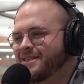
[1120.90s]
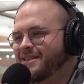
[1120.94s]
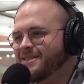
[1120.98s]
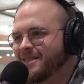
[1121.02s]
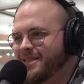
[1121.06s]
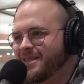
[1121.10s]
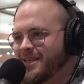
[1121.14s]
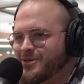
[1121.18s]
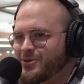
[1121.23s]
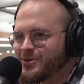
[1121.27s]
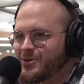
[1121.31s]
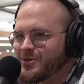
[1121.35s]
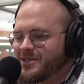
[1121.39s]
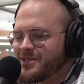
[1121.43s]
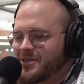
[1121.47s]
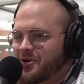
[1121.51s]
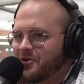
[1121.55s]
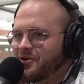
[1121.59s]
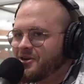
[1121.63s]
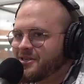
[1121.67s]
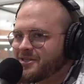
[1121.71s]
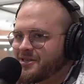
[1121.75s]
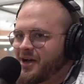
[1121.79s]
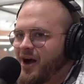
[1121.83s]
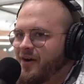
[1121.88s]
these are
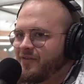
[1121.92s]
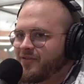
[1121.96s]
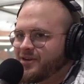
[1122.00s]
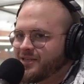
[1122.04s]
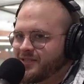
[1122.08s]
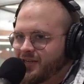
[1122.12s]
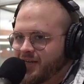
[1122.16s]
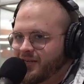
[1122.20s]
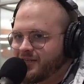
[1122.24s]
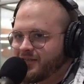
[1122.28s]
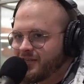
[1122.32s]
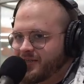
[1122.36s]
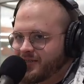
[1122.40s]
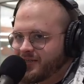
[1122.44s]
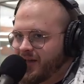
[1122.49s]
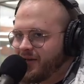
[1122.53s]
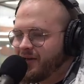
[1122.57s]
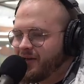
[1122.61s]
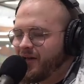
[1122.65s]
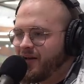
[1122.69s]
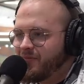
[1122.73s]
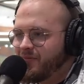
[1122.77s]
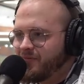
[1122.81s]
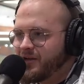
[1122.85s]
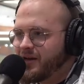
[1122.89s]
serious conversations
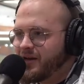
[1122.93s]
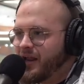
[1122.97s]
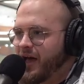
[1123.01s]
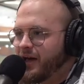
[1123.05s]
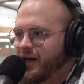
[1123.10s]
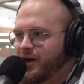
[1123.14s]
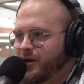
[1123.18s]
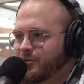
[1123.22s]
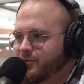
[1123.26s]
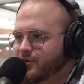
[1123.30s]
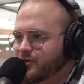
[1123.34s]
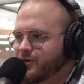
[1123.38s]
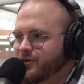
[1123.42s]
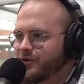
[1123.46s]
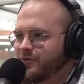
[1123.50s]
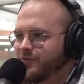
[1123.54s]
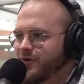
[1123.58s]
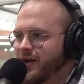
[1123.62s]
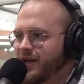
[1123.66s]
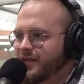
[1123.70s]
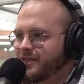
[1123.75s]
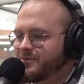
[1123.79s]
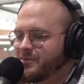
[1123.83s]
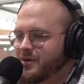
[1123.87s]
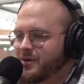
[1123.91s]
that have been had, I'm sure,
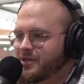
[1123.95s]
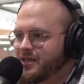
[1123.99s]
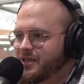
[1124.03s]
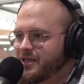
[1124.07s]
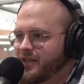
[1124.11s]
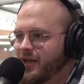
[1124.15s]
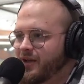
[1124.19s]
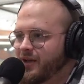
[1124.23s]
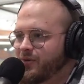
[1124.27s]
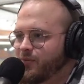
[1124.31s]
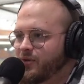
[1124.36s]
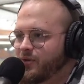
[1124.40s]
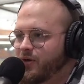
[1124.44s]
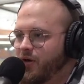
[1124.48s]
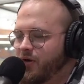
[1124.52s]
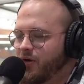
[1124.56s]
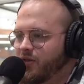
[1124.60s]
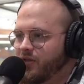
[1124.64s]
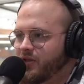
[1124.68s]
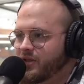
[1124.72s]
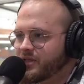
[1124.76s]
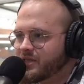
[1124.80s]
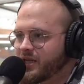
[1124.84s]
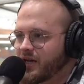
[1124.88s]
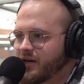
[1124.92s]
right? Especially like when all
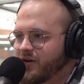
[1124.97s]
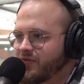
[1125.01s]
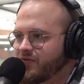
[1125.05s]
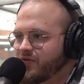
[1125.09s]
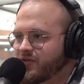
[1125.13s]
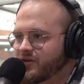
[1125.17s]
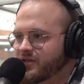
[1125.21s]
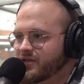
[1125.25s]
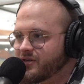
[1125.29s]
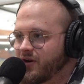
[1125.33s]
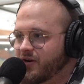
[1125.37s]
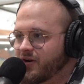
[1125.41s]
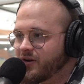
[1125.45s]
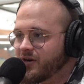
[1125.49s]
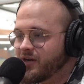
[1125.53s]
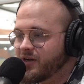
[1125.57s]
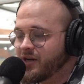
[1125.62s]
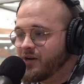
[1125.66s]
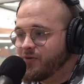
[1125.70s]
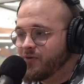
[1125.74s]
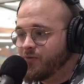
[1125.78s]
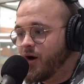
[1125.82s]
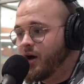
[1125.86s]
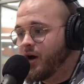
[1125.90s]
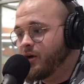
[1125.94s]
of this kind of first started
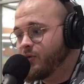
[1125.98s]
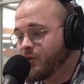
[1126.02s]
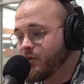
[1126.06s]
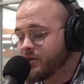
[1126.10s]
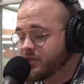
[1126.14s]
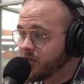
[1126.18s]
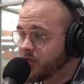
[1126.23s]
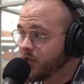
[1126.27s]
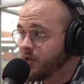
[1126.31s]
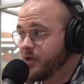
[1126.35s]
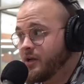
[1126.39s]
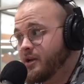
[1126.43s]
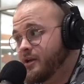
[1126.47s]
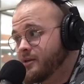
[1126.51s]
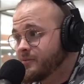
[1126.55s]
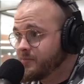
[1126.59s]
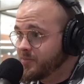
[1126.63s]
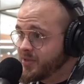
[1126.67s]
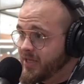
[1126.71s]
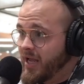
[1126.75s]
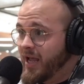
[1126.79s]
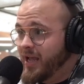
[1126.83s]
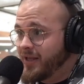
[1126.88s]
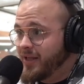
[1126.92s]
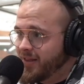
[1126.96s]
and Iran was
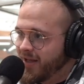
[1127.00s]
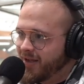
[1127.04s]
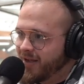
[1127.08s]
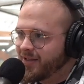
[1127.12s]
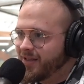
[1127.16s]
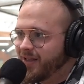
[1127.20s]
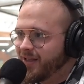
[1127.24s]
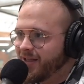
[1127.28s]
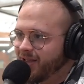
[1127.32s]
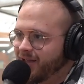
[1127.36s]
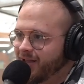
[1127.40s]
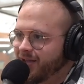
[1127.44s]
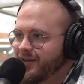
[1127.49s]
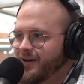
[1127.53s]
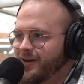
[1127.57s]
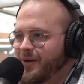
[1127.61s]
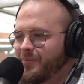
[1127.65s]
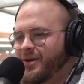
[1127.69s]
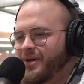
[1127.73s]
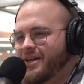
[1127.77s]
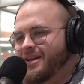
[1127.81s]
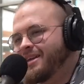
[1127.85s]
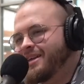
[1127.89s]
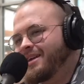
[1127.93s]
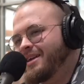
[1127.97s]
saying, like,
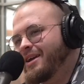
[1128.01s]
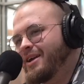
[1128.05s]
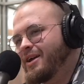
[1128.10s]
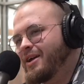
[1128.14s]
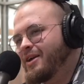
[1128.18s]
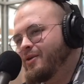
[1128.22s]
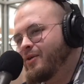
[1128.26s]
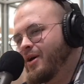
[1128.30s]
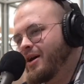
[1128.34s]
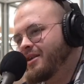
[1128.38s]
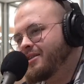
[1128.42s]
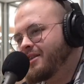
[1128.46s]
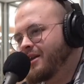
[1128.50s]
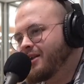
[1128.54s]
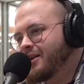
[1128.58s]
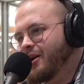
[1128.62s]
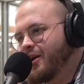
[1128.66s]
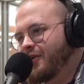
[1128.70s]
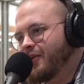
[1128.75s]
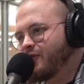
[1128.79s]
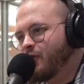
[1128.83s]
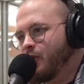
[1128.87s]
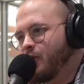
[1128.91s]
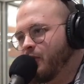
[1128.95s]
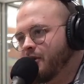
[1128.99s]
but Iran didn't,
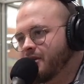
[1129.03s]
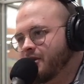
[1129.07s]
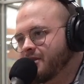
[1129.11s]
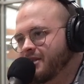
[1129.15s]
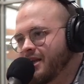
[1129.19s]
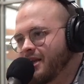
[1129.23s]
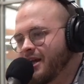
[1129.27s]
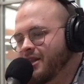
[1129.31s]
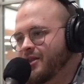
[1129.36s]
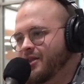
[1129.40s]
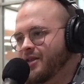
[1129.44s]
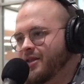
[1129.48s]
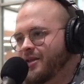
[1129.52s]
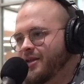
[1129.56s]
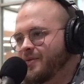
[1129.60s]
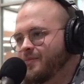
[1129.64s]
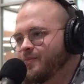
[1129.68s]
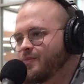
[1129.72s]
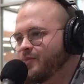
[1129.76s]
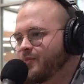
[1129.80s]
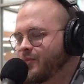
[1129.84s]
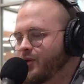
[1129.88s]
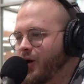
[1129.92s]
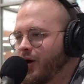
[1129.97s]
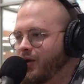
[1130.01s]
of course. And
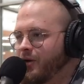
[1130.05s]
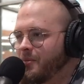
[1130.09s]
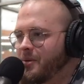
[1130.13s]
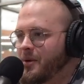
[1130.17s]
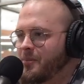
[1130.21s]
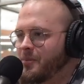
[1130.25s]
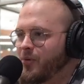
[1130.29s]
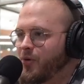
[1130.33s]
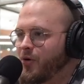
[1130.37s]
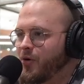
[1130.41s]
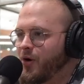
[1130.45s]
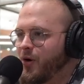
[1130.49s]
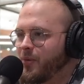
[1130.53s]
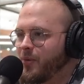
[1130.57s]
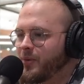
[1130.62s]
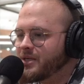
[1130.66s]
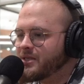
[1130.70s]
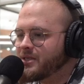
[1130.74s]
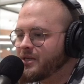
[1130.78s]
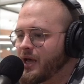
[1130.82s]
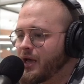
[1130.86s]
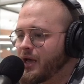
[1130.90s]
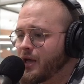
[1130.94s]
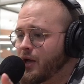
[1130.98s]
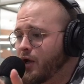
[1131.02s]
to all the people who are always
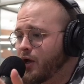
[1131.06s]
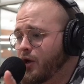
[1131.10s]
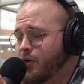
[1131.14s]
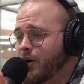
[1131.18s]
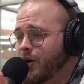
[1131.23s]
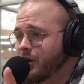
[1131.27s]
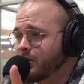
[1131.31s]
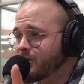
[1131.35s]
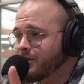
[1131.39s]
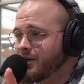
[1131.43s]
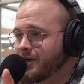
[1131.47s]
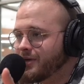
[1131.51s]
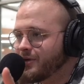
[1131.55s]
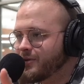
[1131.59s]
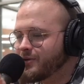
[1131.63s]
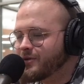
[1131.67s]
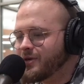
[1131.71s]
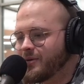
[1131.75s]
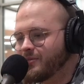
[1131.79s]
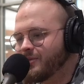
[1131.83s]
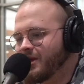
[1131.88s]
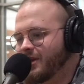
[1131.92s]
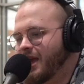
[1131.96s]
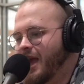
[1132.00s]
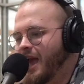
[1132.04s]
saying, Iran's going to do
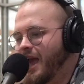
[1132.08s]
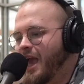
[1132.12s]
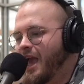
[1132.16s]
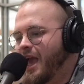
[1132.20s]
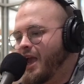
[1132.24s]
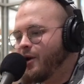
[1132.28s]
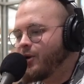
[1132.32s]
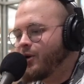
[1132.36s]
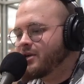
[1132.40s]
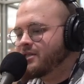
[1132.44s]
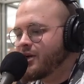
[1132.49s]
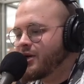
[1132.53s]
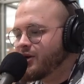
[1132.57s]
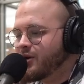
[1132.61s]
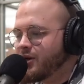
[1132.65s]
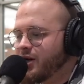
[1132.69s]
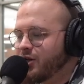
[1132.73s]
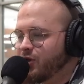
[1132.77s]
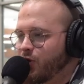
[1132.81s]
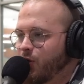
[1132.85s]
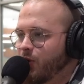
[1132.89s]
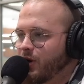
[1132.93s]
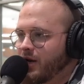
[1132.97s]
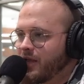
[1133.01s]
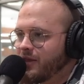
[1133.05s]
something. Iran's not going to
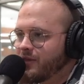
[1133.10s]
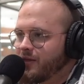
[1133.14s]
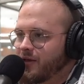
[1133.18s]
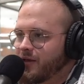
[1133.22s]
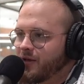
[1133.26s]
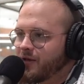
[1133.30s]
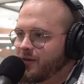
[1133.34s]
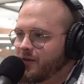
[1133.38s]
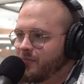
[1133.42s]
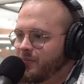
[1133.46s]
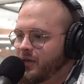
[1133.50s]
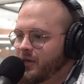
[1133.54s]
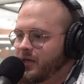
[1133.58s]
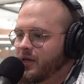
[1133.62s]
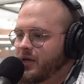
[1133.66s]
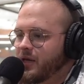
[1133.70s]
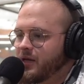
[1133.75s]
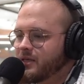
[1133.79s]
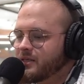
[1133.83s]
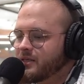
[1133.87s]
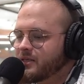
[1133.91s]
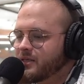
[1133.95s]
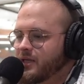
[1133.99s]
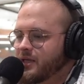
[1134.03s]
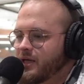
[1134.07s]
do anything
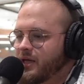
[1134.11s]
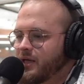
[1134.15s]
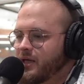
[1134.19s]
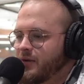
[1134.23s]
because